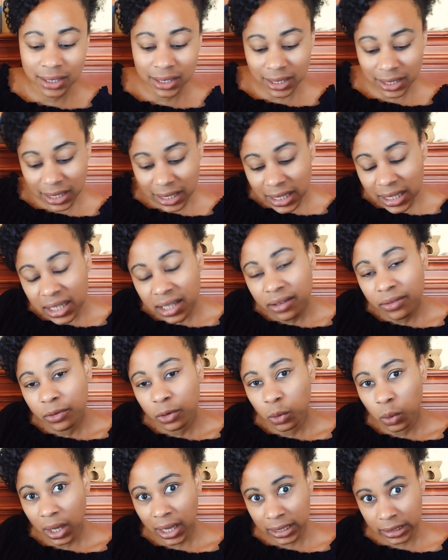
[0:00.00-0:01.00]
it can give
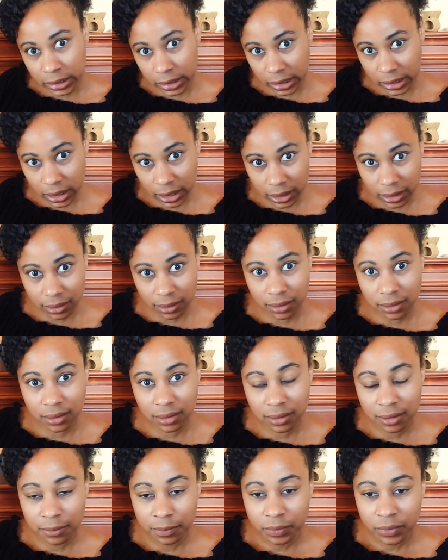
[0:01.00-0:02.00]
you ideas.